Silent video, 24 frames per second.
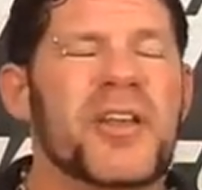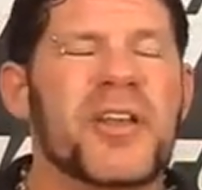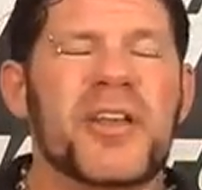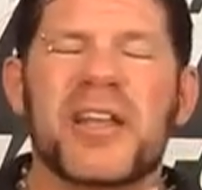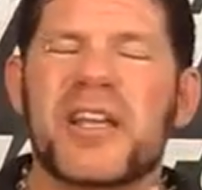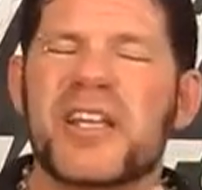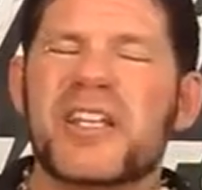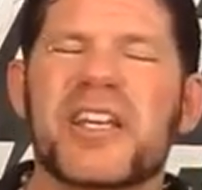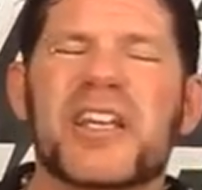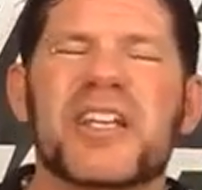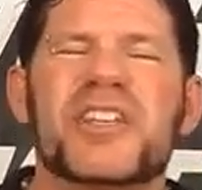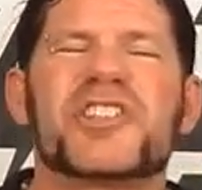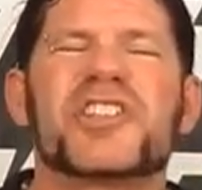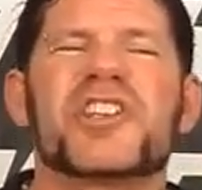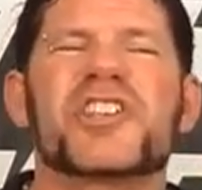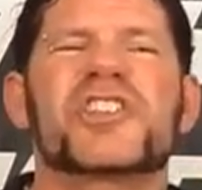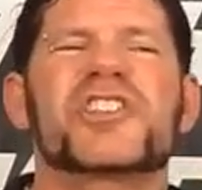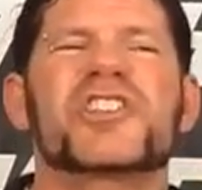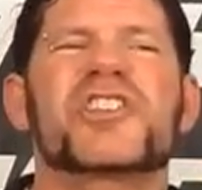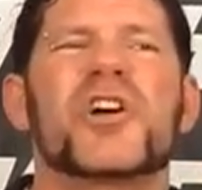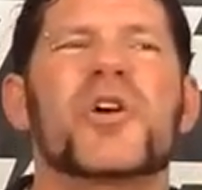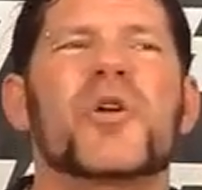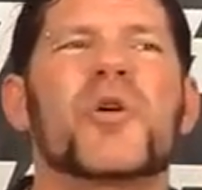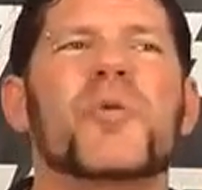It's just
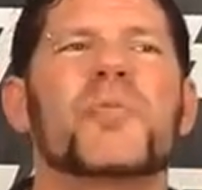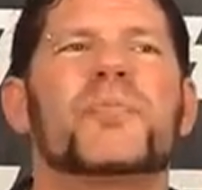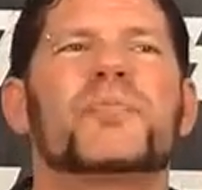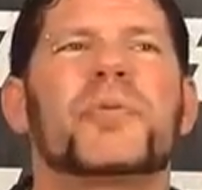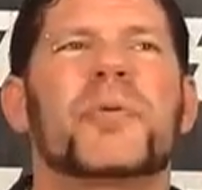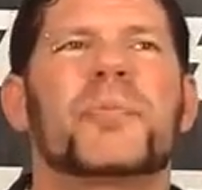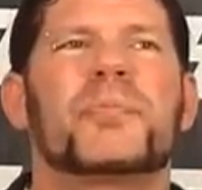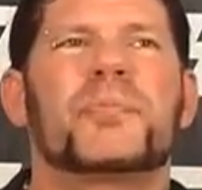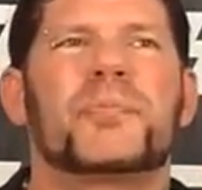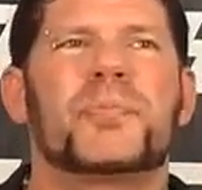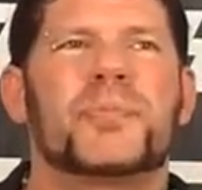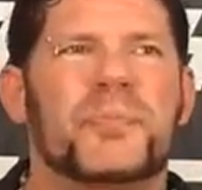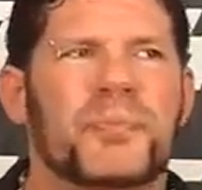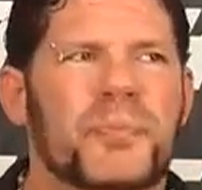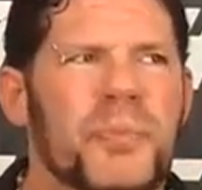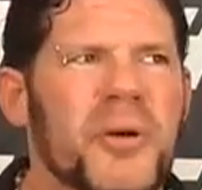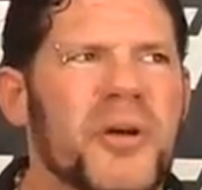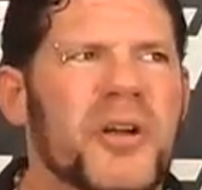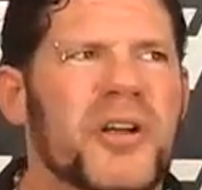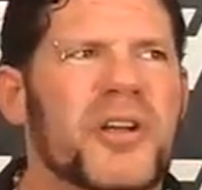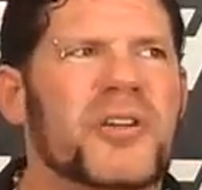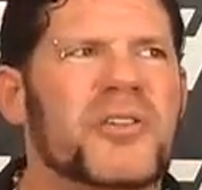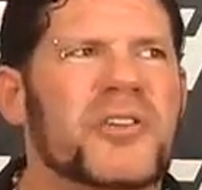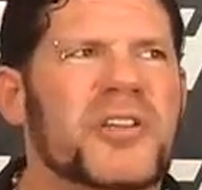so
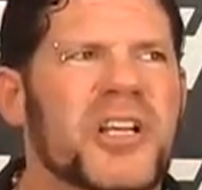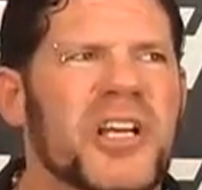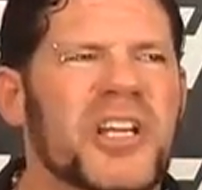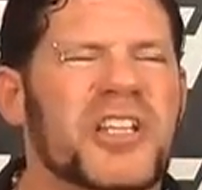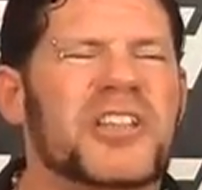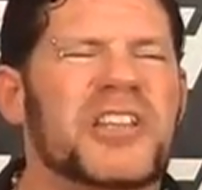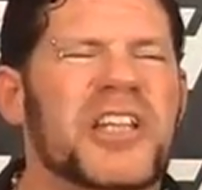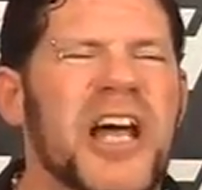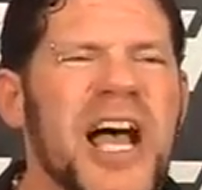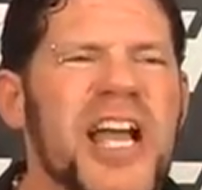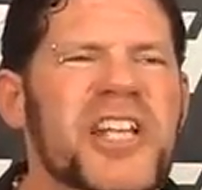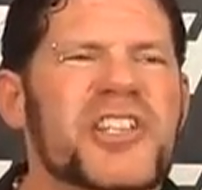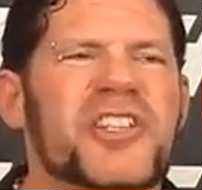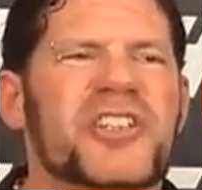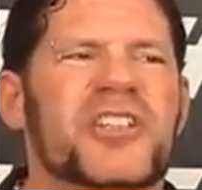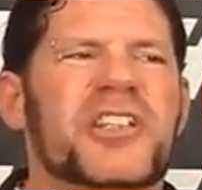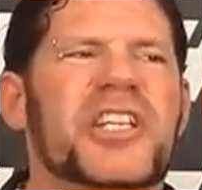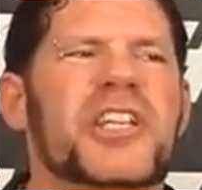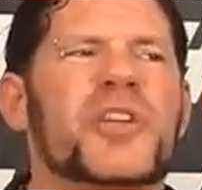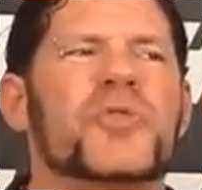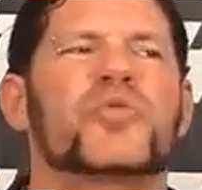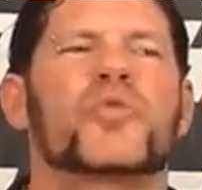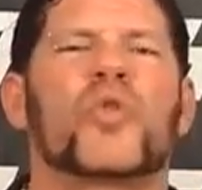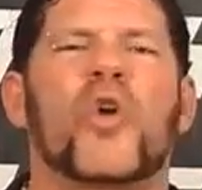
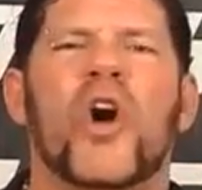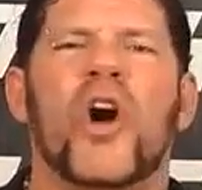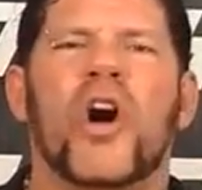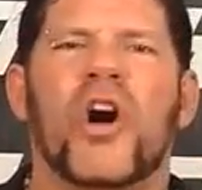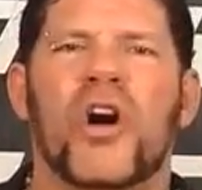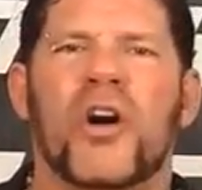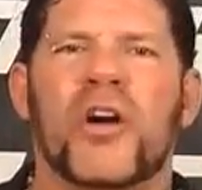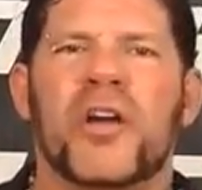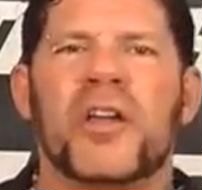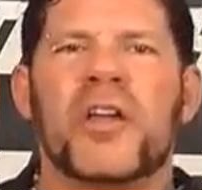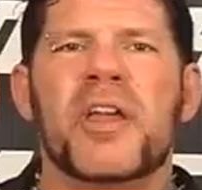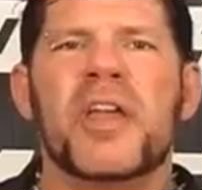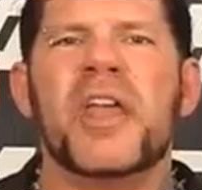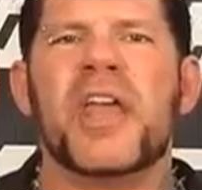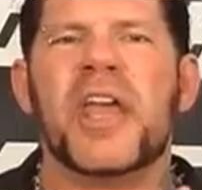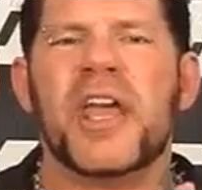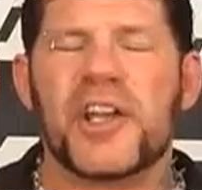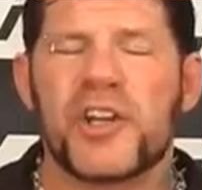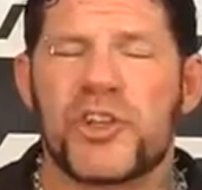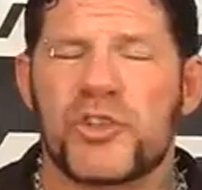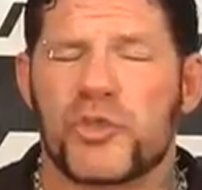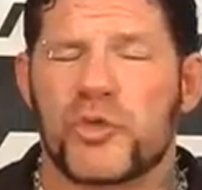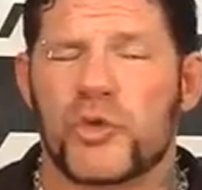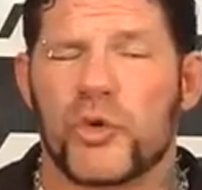colossally wrong
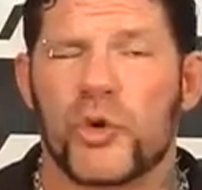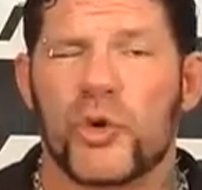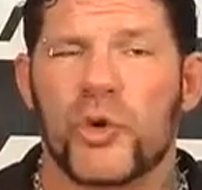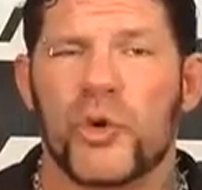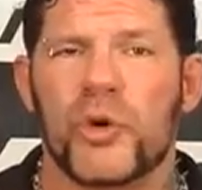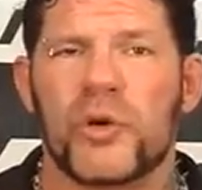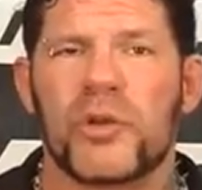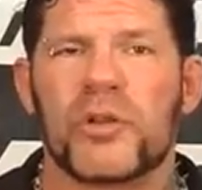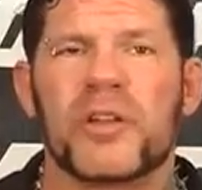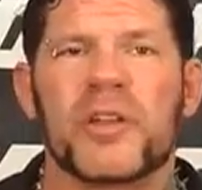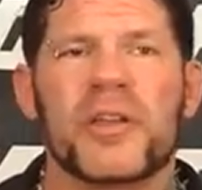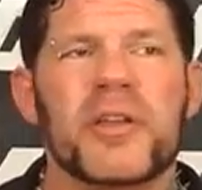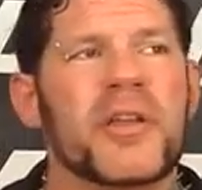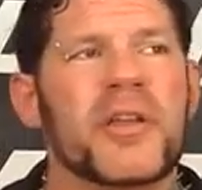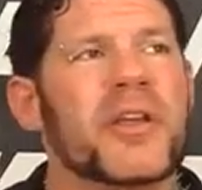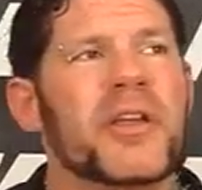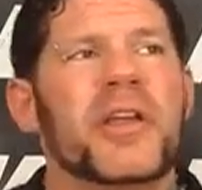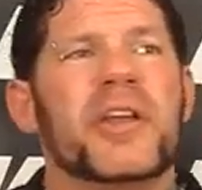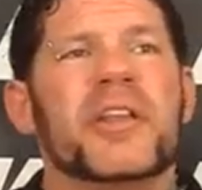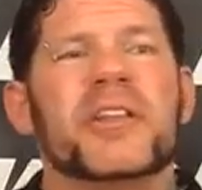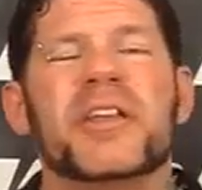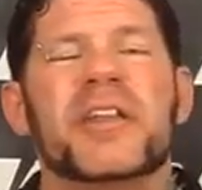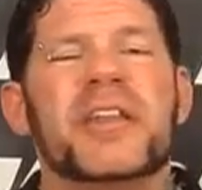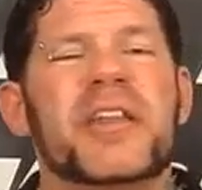and cruel
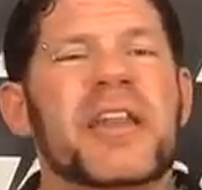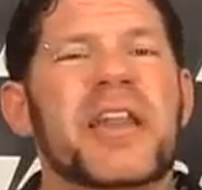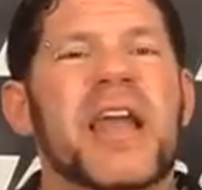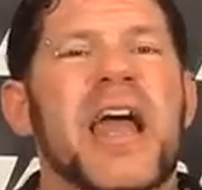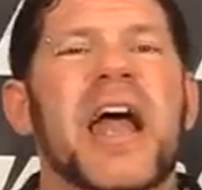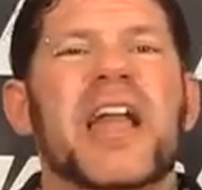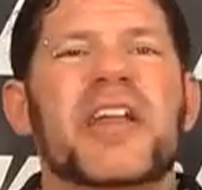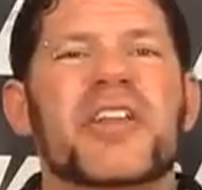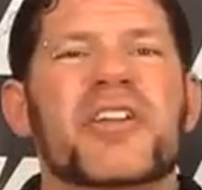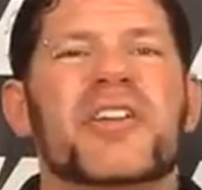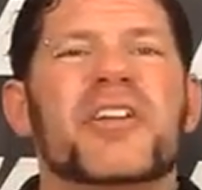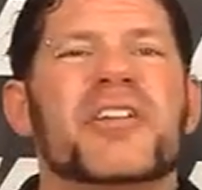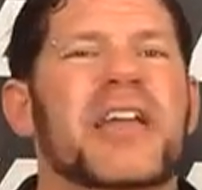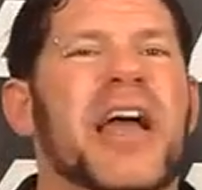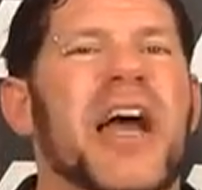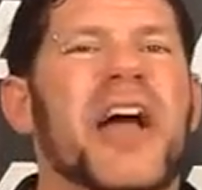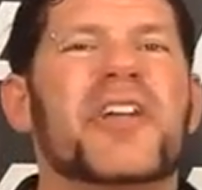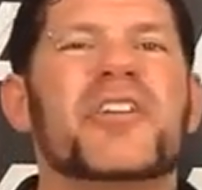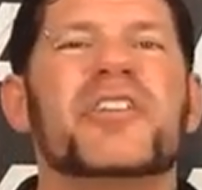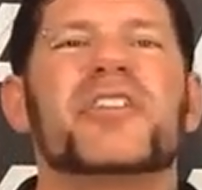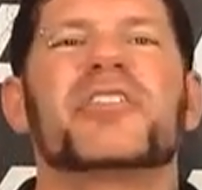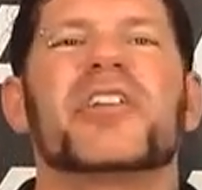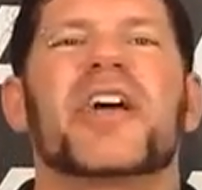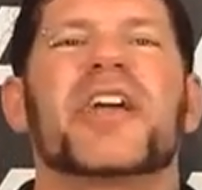that how
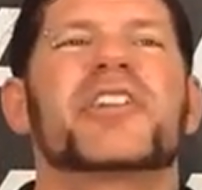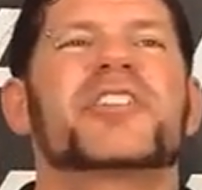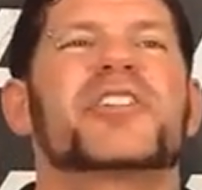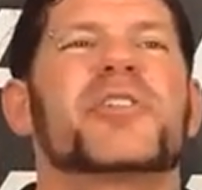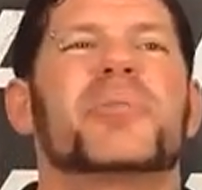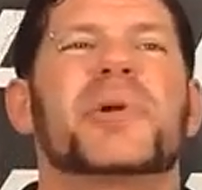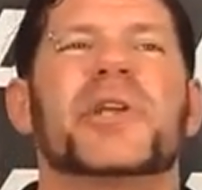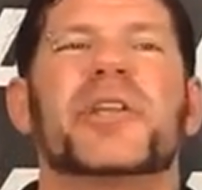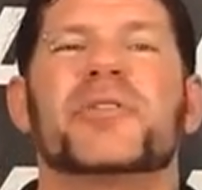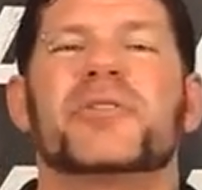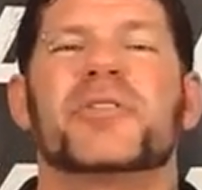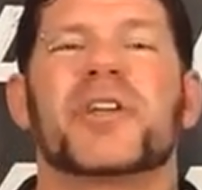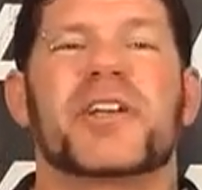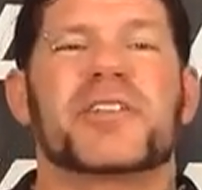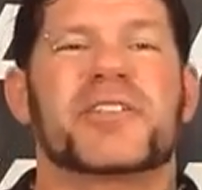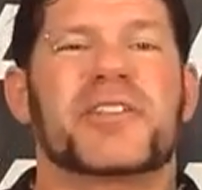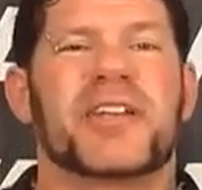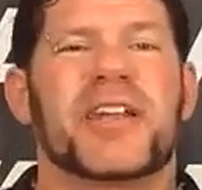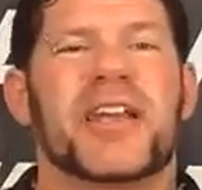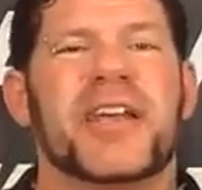do you like somebody who does it?